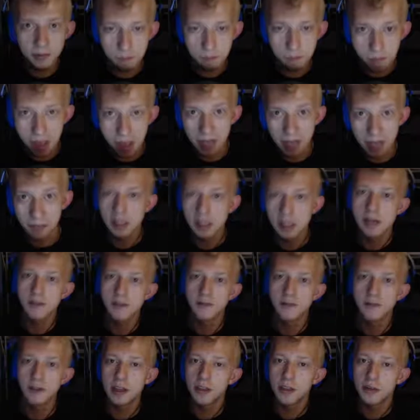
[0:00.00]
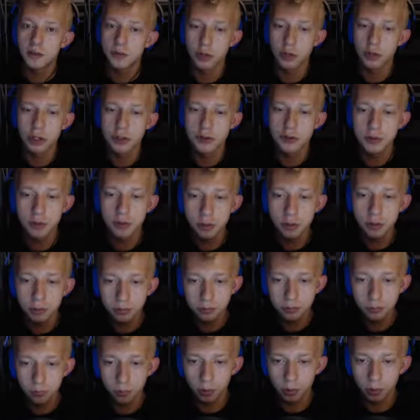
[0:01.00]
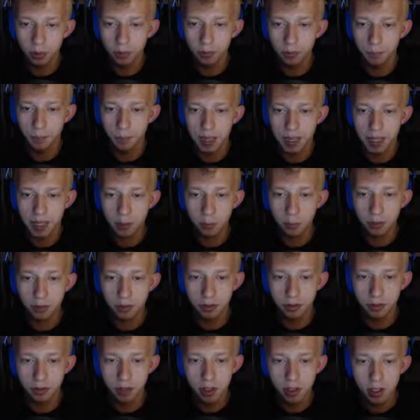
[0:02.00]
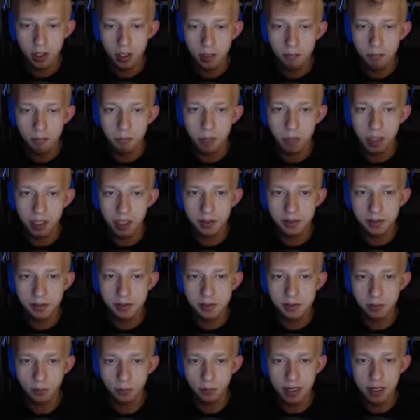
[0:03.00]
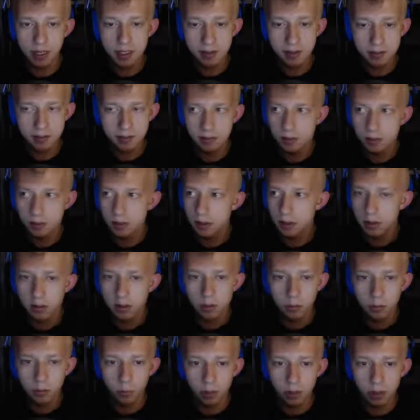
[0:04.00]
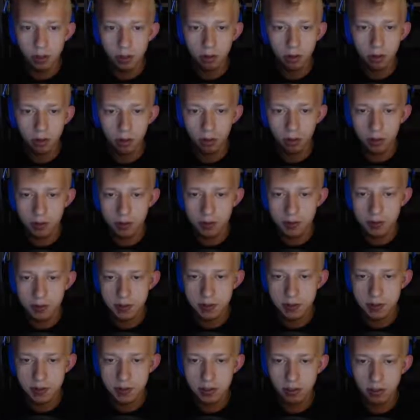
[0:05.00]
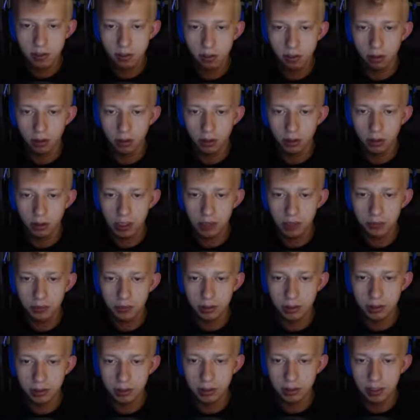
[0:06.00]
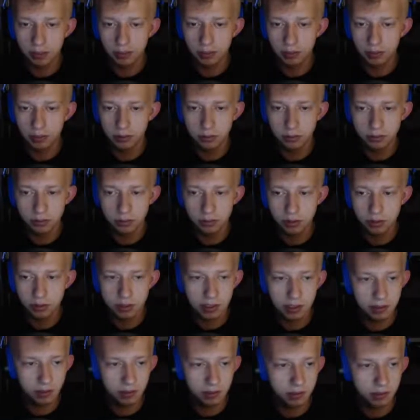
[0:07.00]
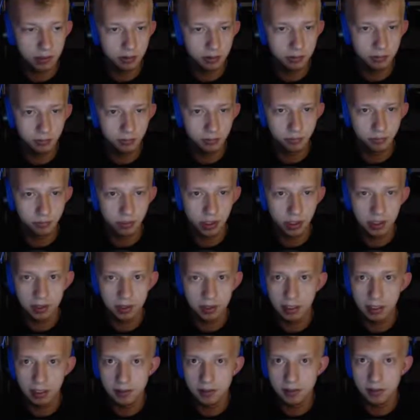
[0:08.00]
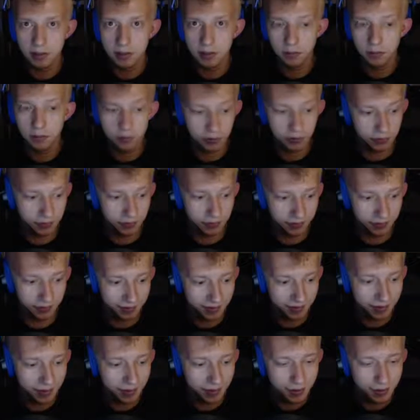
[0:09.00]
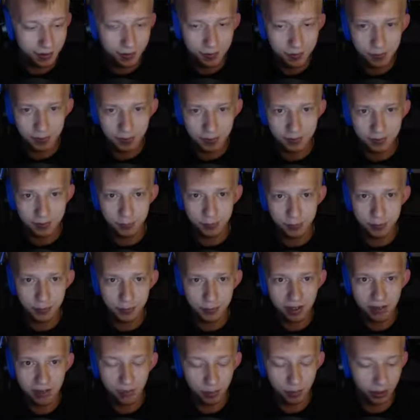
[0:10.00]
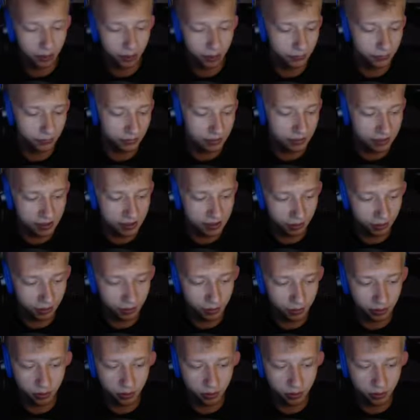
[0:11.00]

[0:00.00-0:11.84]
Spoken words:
back playing Fate the Traitor Soul. We're back with Miles and Rant. We are still on level 11. Just had to break that stuff just because it was driving my OCD a little bit